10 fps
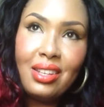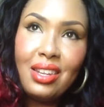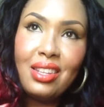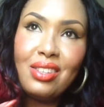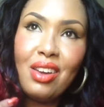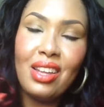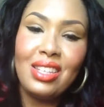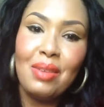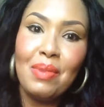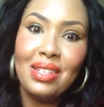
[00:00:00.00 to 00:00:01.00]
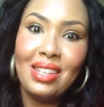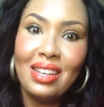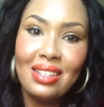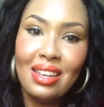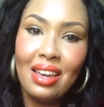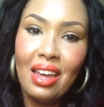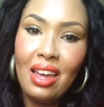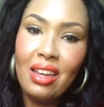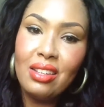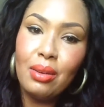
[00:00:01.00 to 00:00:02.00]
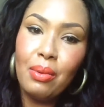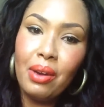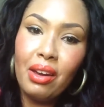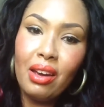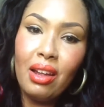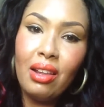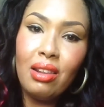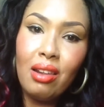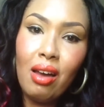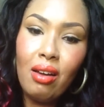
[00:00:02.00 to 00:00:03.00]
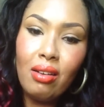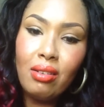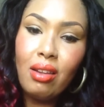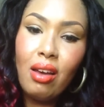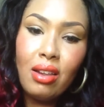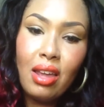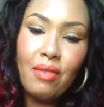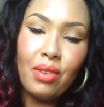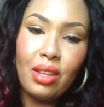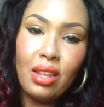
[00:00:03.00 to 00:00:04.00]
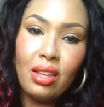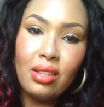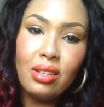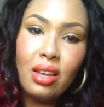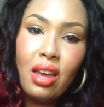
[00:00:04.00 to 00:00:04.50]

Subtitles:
it's not intimidating to wear a long length like this.